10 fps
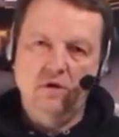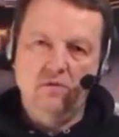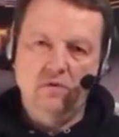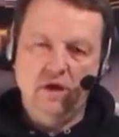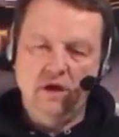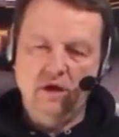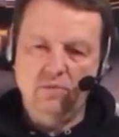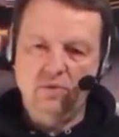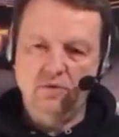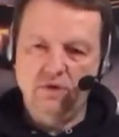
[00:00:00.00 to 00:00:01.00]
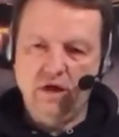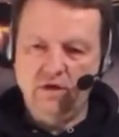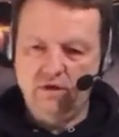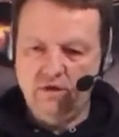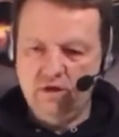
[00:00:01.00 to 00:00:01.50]
when I got pulled
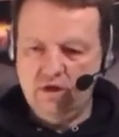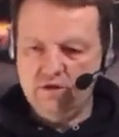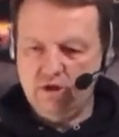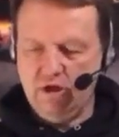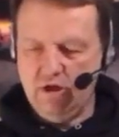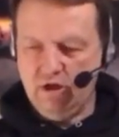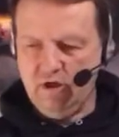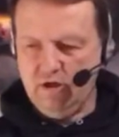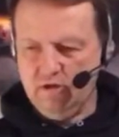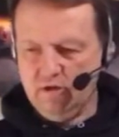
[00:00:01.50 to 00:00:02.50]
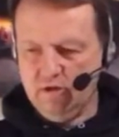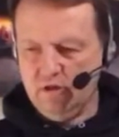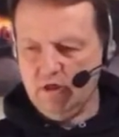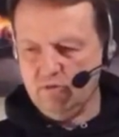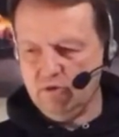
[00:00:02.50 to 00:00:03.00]
out of the ditch. I
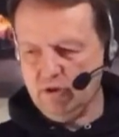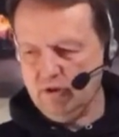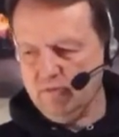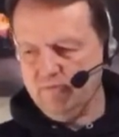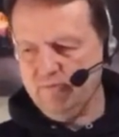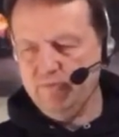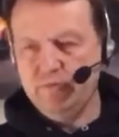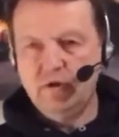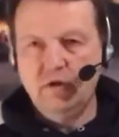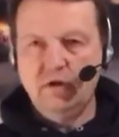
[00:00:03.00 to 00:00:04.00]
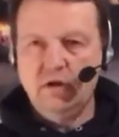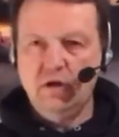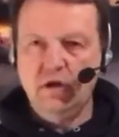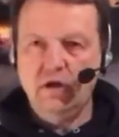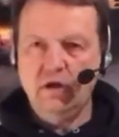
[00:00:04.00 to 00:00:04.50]
got
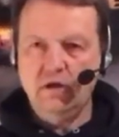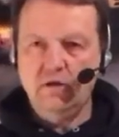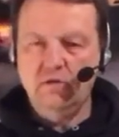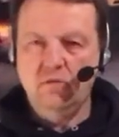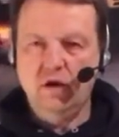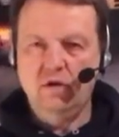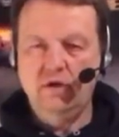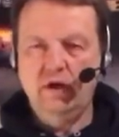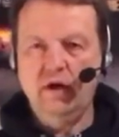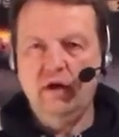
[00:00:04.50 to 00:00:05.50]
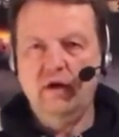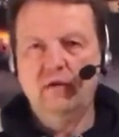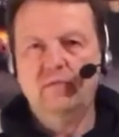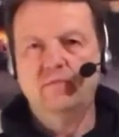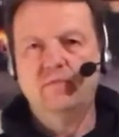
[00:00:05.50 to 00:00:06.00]
a wild
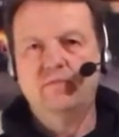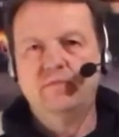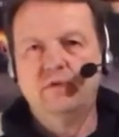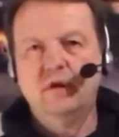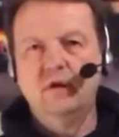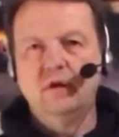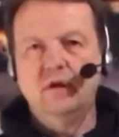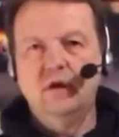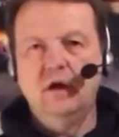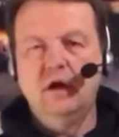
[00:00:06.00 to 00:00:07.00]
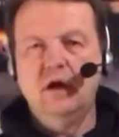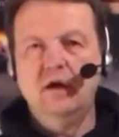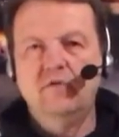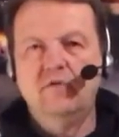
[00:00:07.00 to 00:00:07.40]
hair on